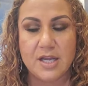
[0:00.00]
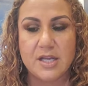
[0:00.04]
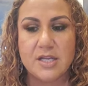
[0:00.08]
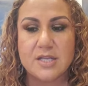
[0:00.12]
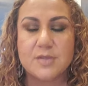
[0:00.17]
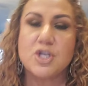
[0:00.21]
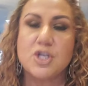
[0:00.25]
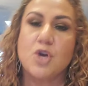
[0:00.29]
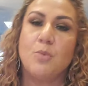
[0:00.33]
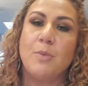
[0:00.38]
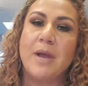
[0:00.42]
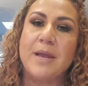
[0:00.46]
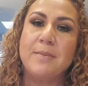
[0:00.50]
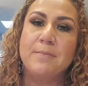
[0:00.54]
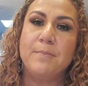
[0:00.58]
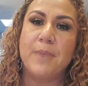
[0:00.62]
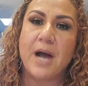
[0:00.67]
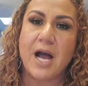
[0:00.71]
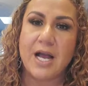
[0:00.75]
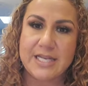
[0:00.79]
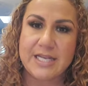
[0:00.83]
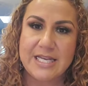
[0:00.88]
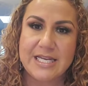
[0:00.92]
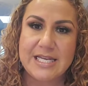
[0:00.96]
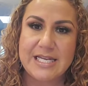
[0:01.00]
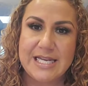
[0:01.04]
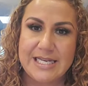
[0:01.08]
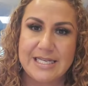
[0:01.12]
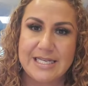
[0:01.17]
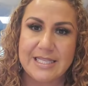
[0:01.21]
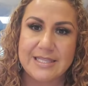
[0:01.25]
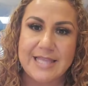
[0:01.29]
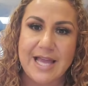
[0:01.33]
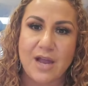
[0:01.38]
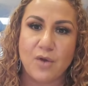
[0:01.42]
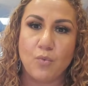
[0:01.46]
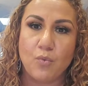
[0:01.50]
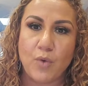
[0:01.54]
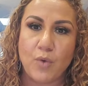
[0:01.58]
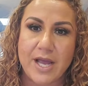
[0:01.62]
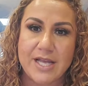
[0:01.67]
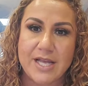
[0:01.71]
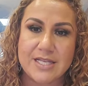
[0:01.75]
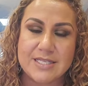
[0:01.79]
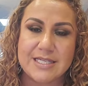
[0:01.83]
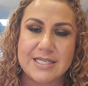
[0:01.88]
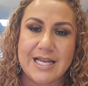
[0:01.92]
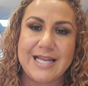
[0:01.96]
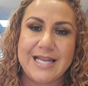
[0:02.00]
So my body needed that rest.